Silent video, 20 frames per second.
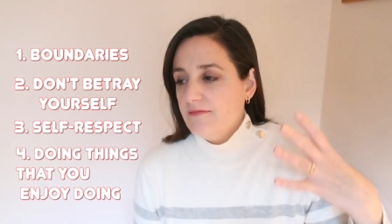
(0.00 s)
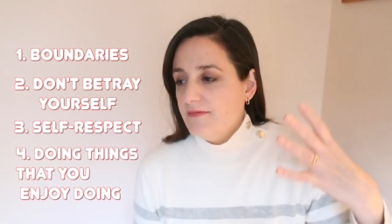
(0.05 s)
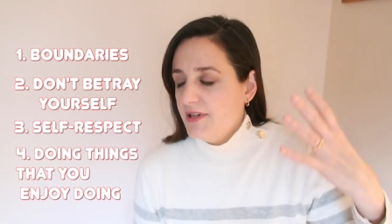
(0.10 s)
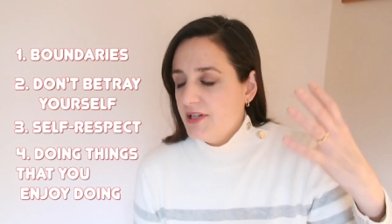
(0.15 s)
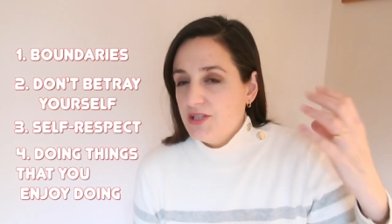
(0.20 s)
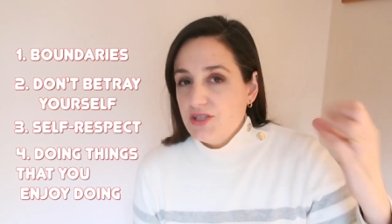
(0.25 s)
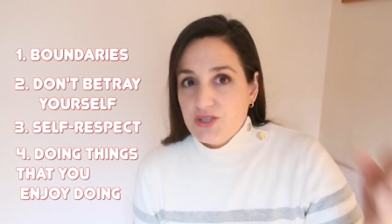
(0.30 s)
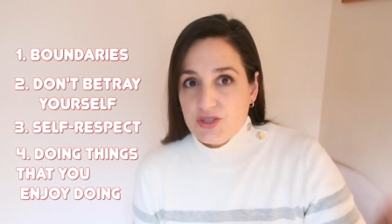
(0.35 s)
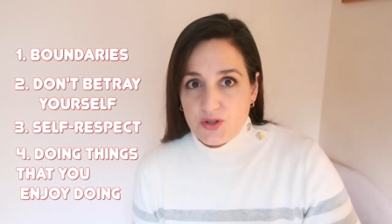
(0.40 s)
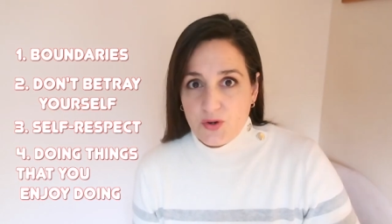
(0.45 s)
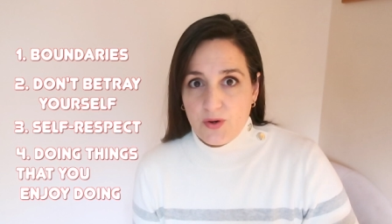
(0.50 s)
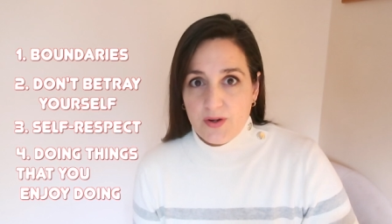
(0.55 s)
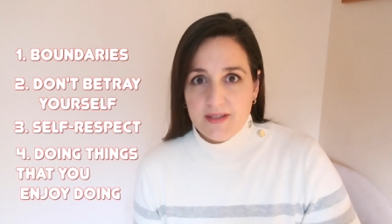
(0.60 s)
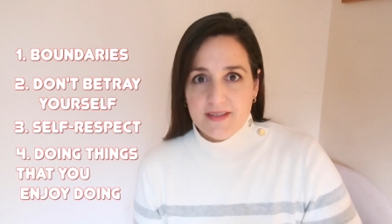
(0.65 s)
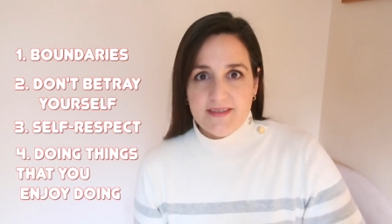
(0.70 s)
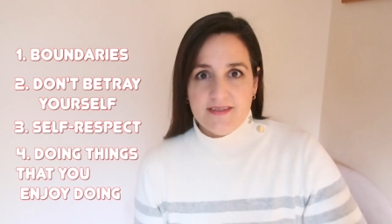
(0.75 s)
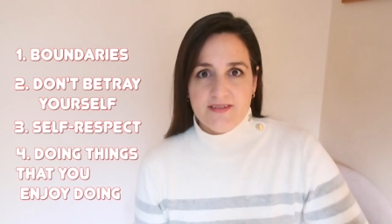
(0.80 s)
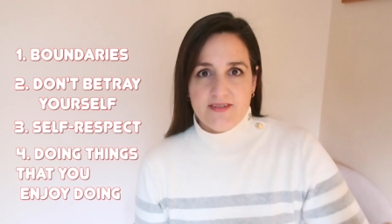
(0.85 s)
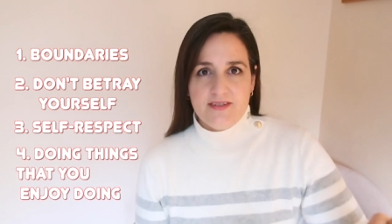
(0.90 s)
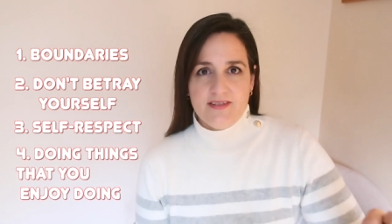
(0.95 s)
enjoy
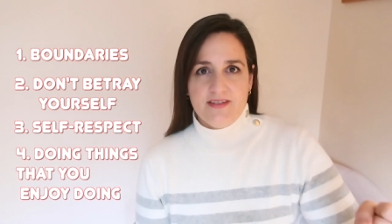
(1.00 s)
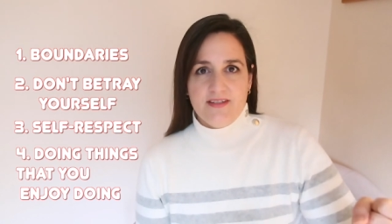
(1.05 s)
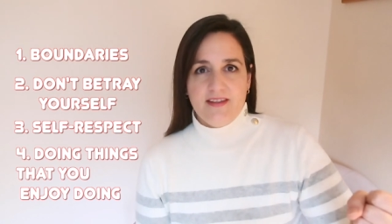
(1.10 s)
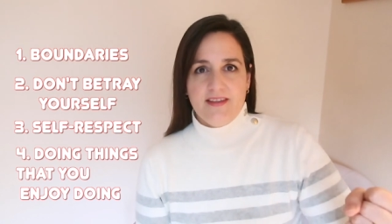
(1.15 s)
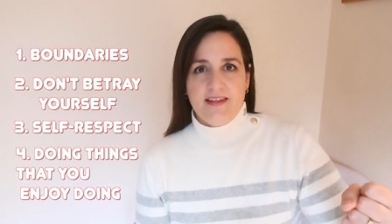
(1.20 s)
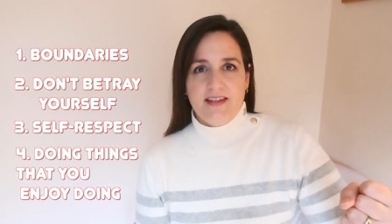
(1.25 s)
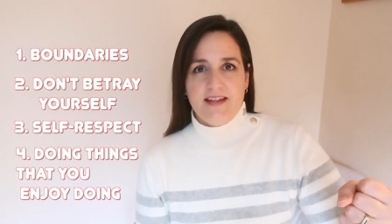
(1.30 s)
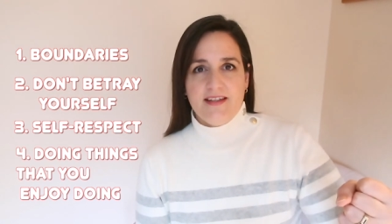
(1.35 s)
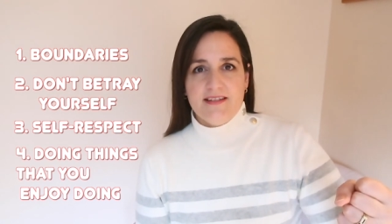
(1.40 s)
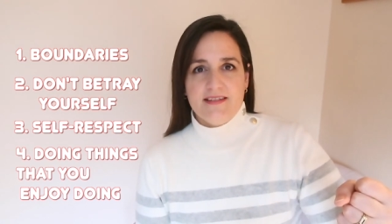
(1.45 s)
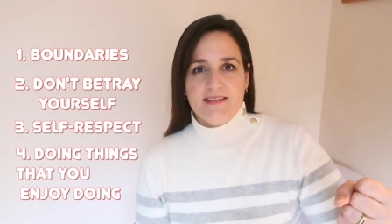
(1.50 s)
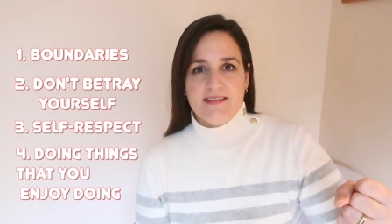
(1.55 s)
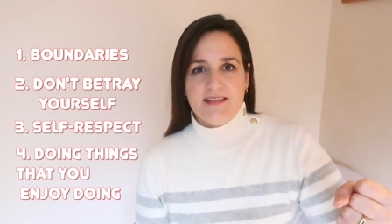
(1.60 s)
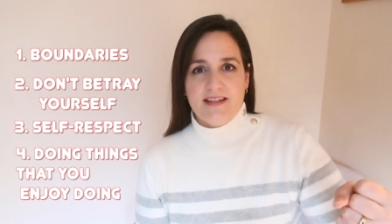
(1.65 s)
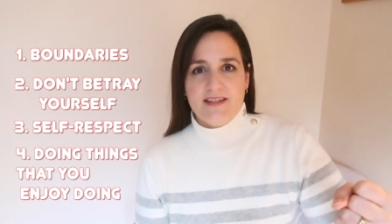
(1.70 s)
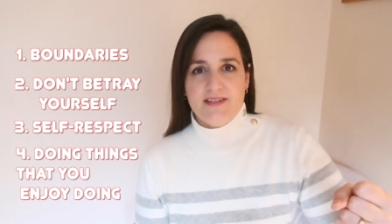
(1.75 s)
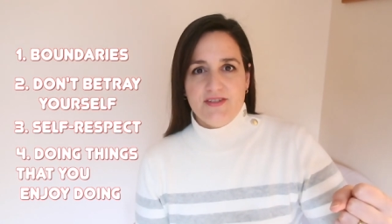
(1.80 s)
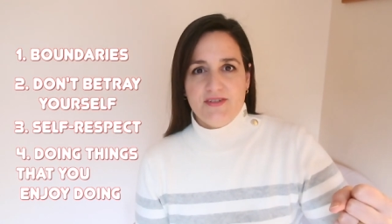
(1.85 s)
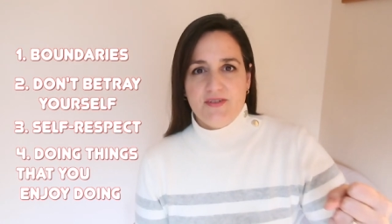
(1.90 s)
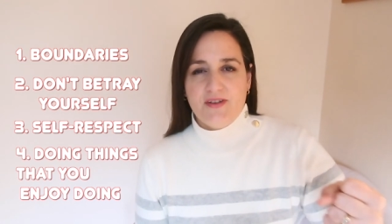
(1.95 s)
certain things,
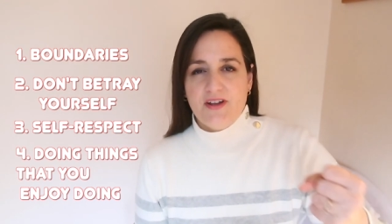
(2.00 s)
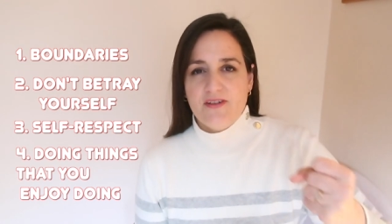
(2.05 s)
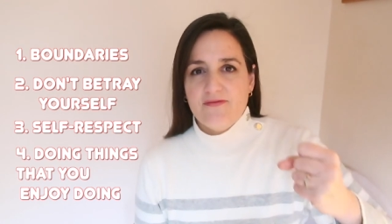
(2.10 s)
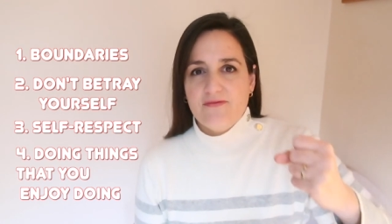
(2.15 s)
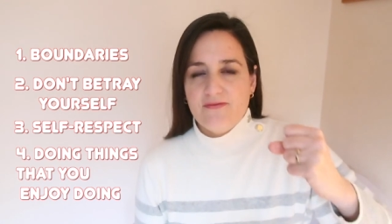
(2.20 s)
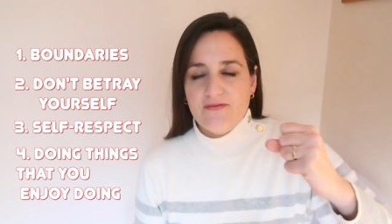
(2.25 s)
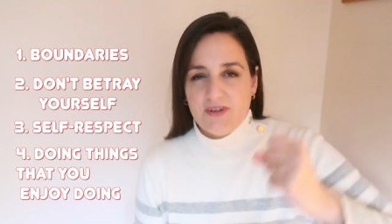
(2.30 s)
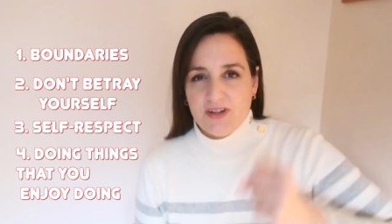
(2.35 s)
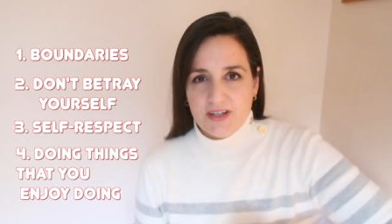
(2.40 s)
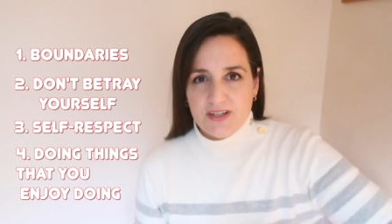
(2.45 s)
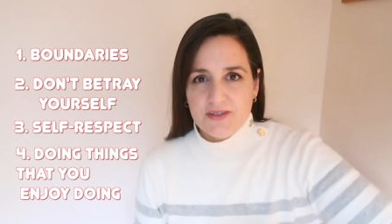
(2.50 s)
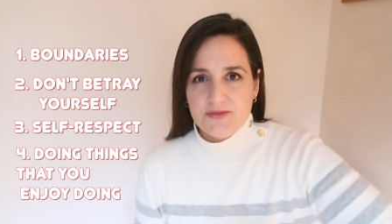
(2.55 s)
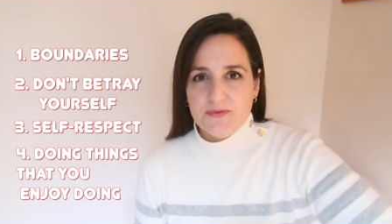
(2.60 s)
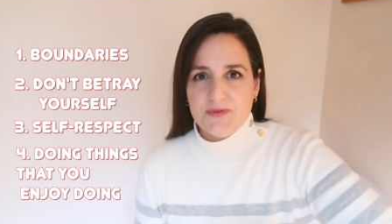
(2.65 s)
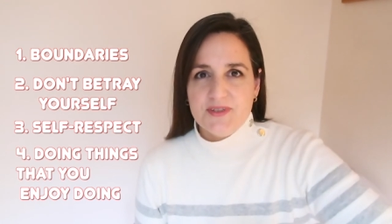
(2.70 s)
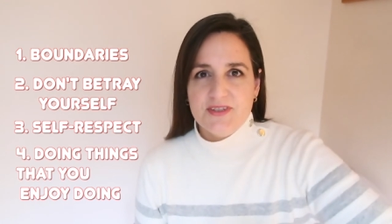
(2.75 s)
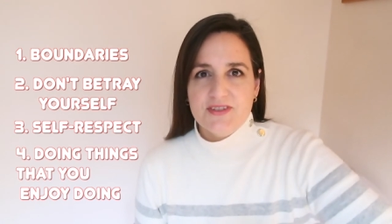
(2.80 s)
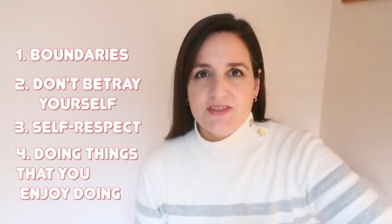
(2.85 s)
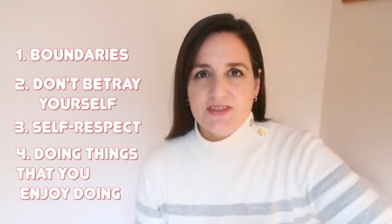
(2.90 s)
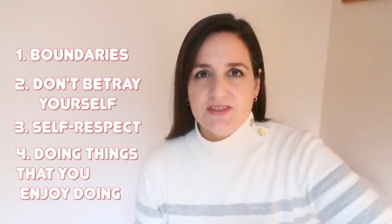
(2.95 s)
that you have fun
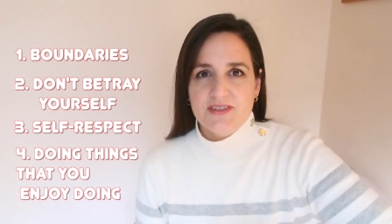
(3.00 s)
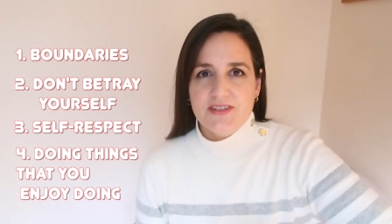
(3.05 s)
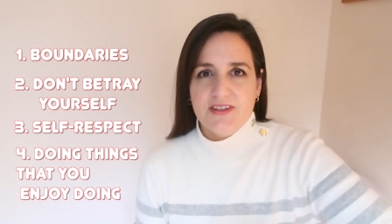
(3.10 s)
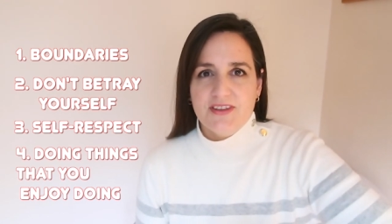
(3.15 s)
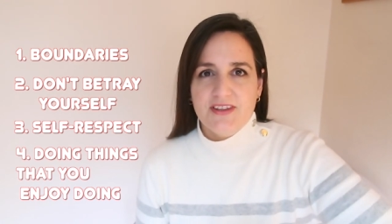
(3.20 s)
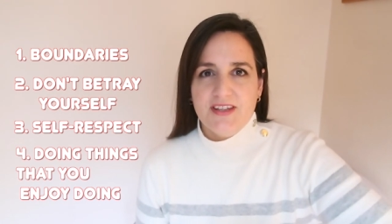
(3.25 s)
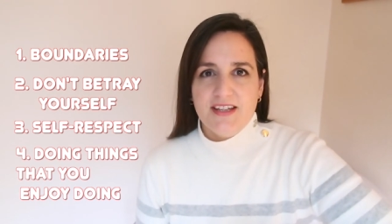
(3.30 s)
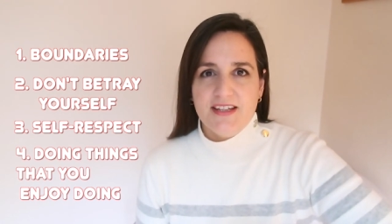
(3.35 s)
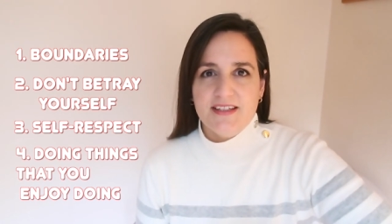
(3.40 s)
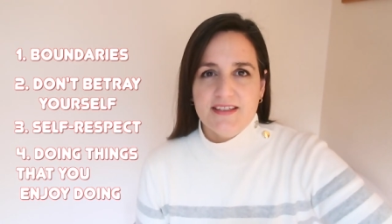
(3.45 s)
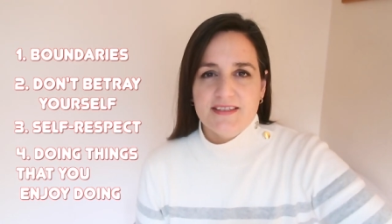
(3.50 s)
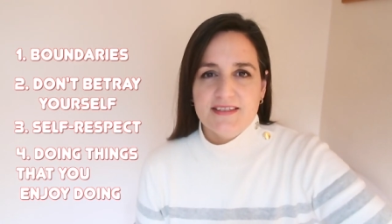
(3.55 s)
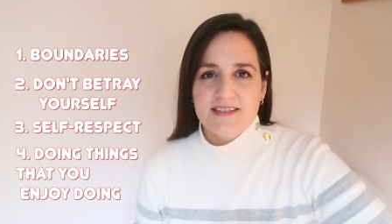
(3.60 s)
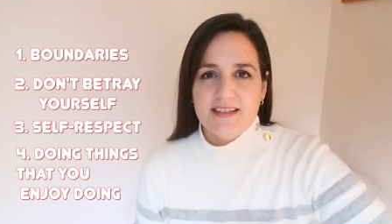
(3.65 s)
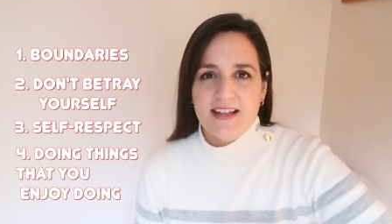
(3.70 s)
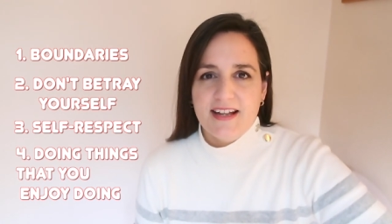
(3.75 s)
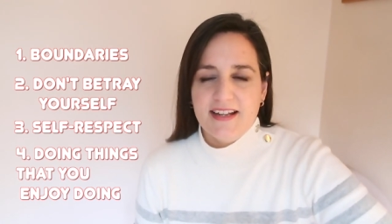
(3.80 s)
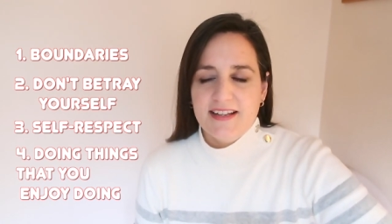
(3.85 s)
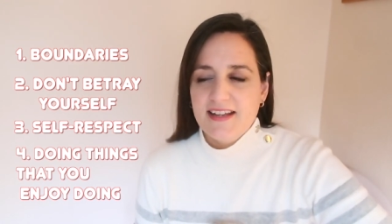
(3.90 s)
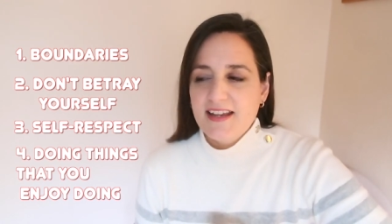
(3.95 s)
with certain things,
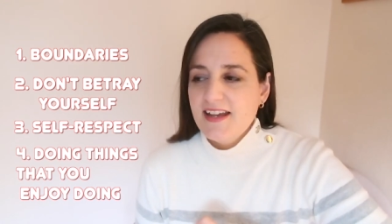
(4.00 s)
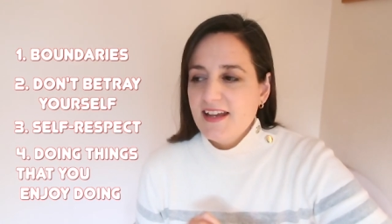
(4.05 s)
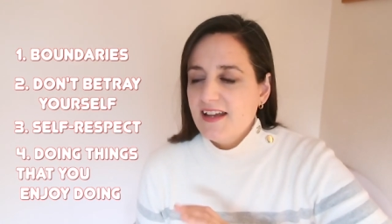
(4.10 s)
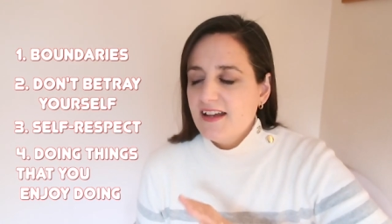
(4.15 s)
that